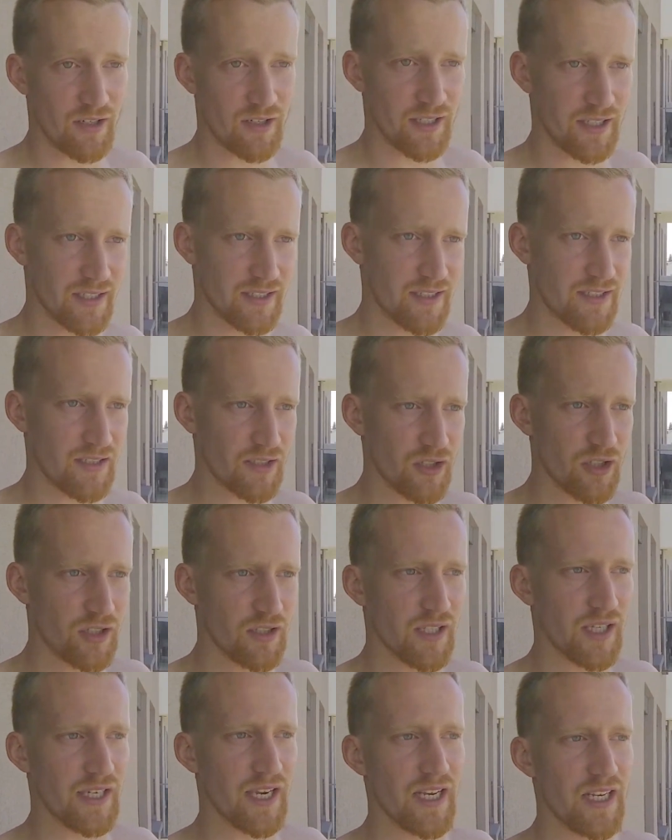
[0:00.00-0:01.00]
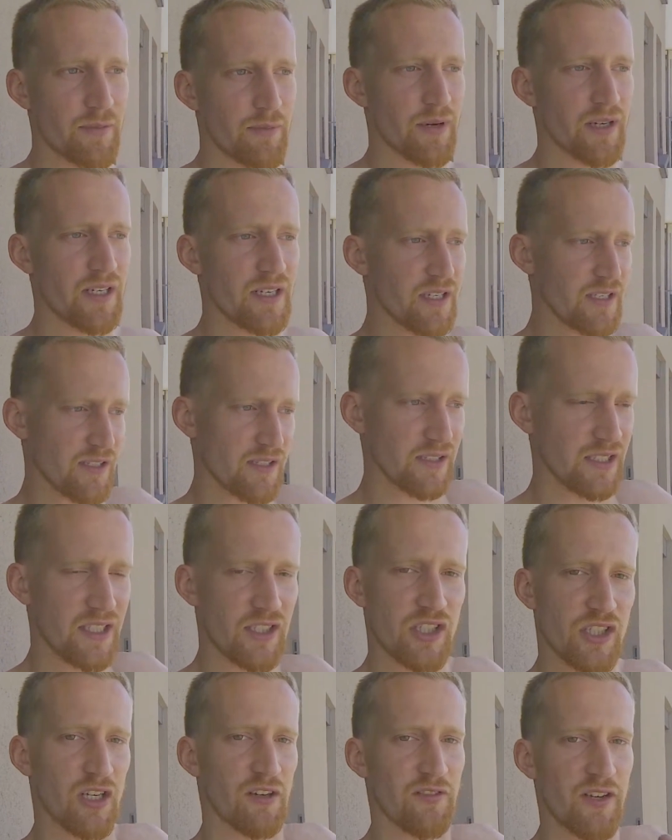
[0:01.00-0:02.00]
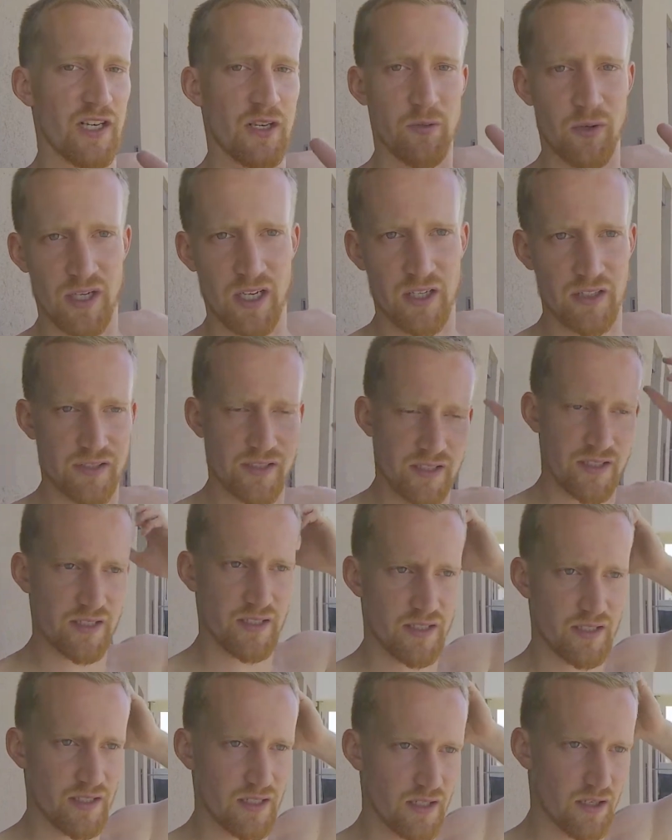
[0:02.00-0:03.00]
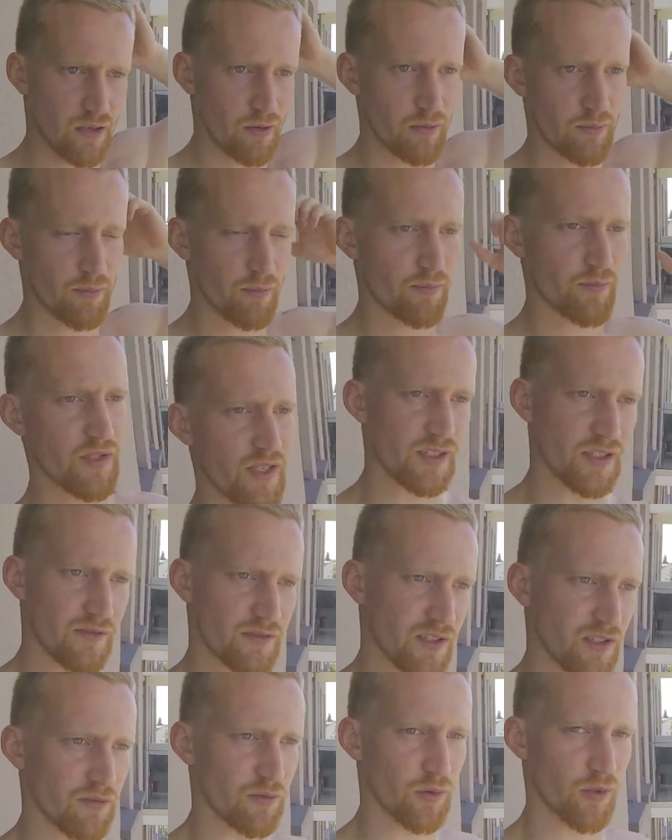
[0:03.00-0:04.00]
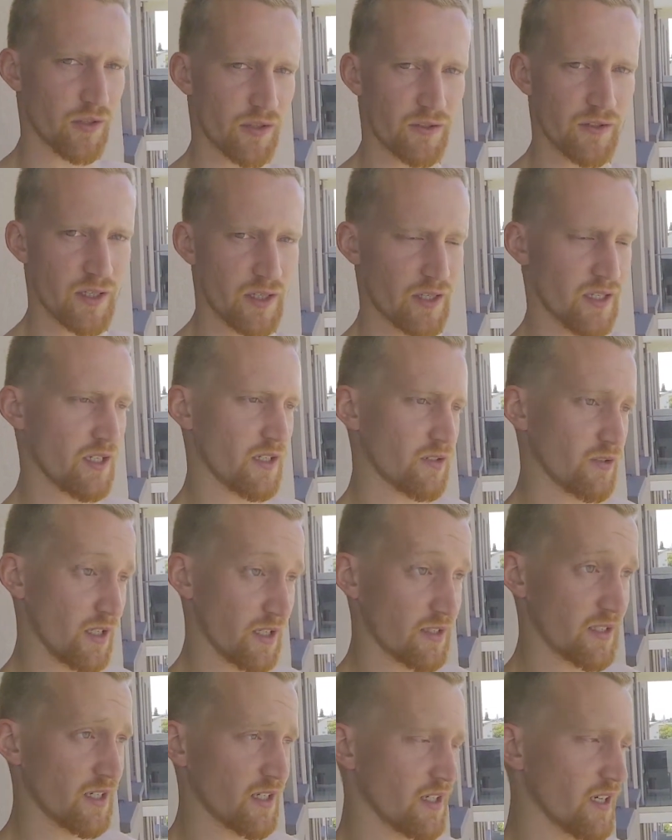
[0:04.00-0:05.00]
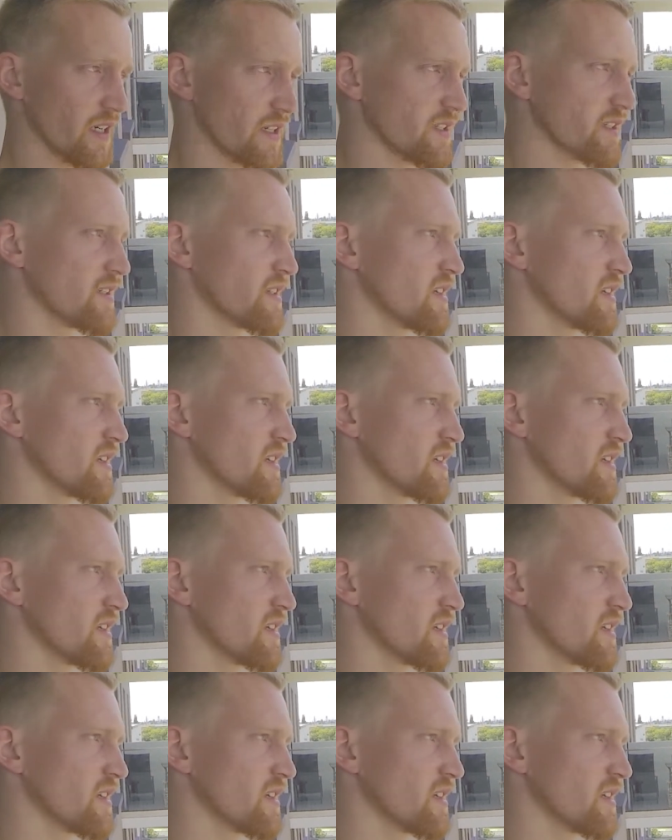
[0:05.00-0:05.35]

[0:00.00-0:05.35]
Like it doesn't look like anybody is leeching off anyone else's, you know, sense of self-worth or anything, so that's kind of nice.